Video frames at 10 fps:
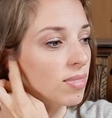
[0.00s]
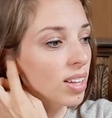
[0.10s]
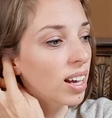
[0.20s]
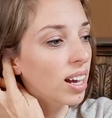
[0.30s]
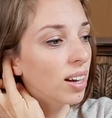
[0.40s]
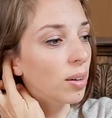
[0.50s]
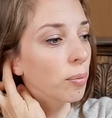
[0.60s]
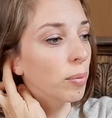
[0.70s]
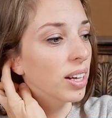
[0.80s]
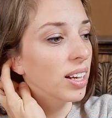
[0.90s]

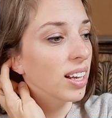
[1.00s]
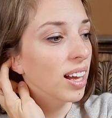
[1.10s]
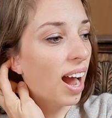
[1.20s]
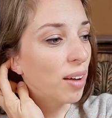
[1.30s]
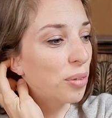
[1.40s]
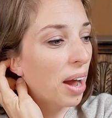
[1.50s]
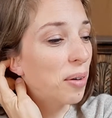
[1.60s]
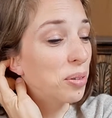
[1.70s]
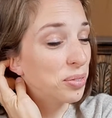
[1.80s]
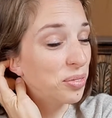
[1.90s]
I
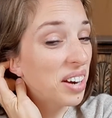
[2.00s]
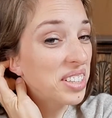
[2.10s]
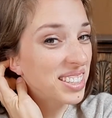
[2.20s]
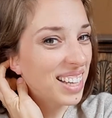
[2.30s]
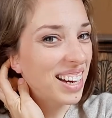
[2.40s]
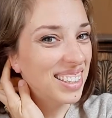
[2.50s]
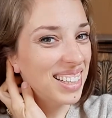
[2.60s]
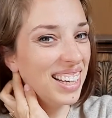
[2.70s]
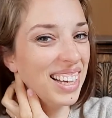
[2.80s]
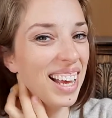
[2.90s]
was very scared
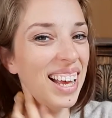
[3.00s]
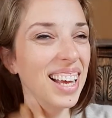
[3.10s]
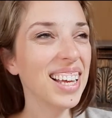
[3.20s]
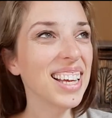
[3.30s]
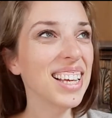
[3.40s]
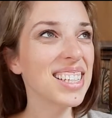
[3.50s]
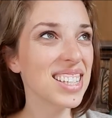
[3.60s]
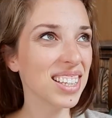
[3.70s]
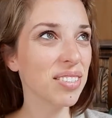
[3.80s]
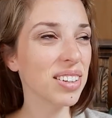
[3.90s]

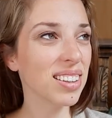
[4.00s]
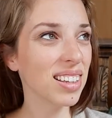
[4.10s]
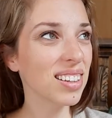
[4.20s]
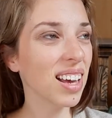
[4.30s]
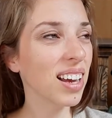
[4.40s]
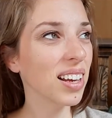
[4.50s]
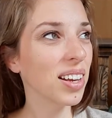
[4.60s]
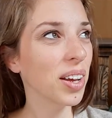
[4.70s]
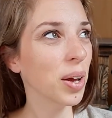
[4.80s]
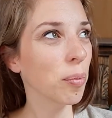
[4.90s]
to even think that,
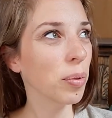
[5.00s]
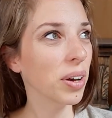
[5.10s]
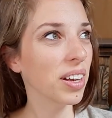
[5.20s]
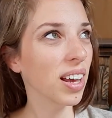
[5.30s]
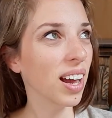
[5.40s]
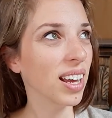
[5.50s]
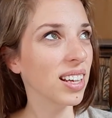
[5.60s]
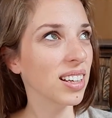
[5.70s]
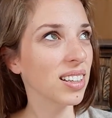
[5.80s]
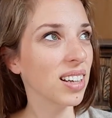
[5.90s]
but
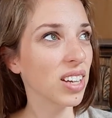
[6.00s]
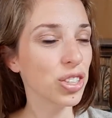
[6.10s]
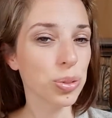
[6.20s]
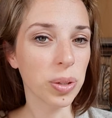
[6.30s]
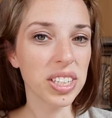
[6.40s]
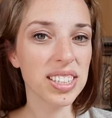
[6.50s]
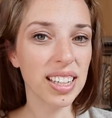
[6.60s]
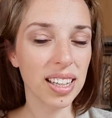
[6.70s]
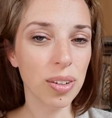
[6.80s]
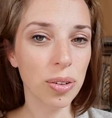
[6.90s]
I just wanted to
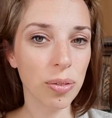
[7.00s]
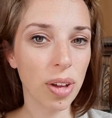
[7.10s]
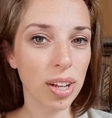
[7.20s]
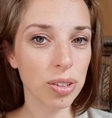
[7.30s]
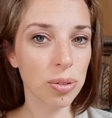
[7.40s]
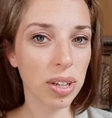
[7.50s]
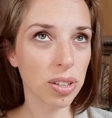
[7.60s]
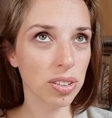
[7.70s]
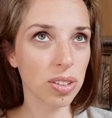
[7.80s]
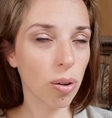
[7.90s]
heal. I knew I
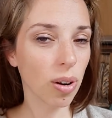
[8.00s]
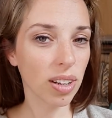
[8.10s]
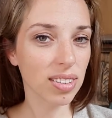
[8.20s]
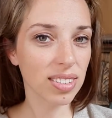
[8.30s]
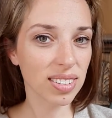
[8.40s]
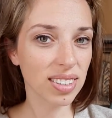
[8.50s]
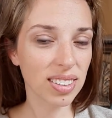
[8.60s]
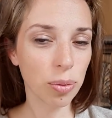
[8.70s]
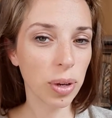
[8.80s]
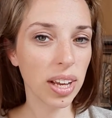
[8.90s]
couldn't go on
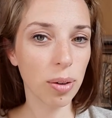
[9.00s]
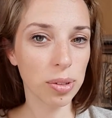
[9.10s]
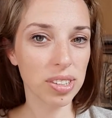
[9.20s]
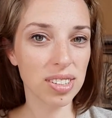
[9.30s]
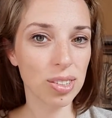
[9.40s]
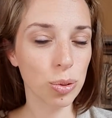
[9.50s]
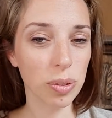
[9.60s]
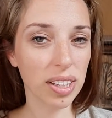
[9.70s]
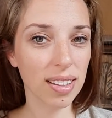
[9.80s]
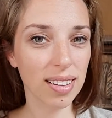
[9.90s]
the way I was
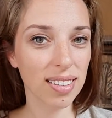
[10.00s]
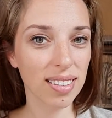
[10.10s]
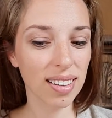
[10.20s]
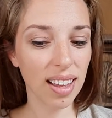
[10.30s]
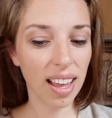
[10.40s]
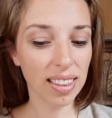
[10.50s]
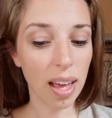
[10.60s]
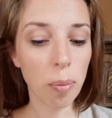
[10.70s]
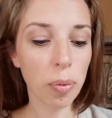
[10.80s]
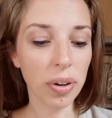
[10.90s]
doing at
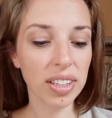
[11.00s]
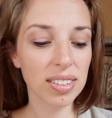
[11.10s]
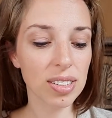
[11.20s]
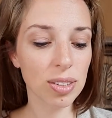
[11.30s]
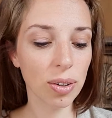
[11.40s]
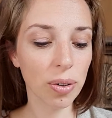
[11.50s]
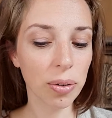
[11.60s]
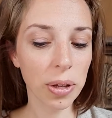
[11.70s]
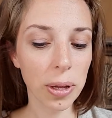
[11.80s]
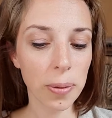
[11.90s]
that point.
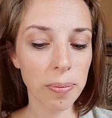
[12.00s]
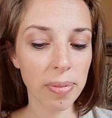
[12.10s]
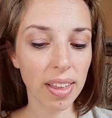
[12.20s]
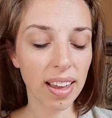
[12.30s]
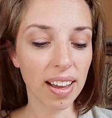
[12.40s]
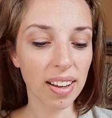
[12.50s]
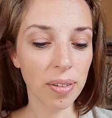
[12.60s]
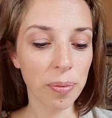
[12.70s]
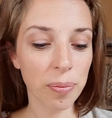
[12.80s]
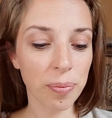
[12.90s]
So
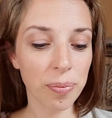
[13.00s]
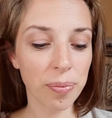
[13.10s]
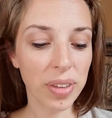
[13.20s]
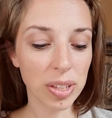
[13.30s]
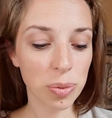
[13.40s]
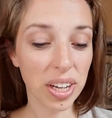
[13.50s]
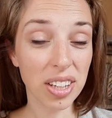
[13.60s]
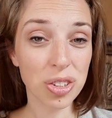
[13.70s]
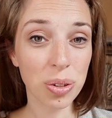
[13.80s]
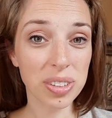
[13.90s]
that's why I
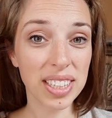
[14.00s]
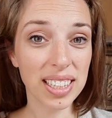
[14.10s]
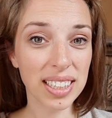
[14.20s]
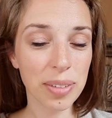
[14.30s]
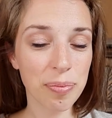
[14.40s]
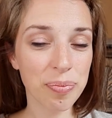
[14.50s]
chose healing.